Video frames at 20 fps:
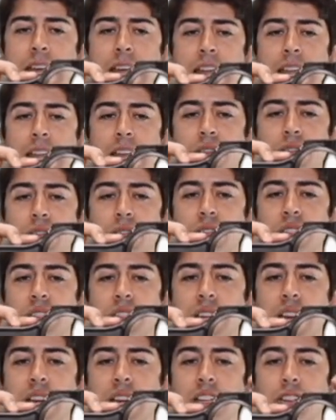If you
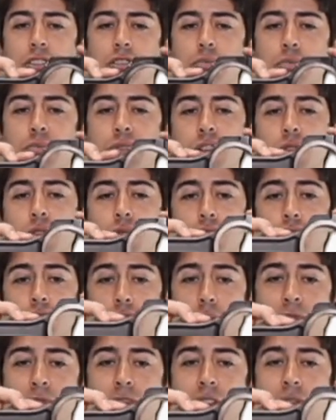decide it to be your
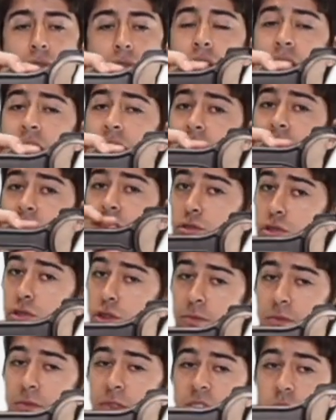top view, then your
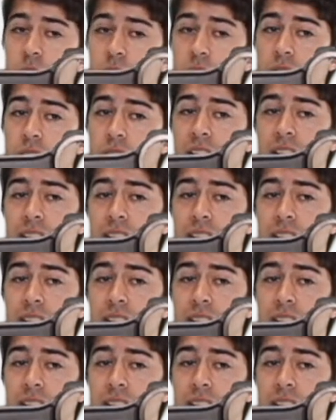top view will look like